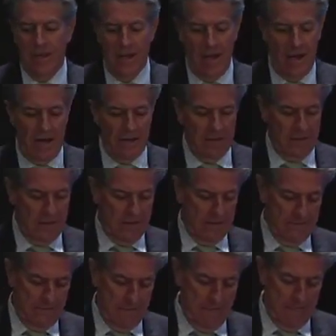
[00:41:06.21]
And
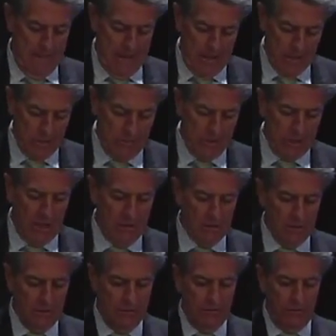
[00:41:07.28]
as a
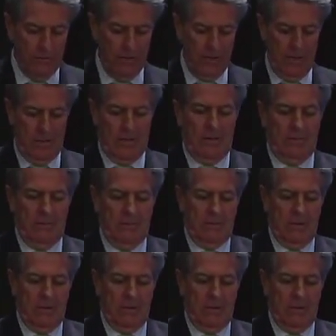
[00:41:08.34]
result of the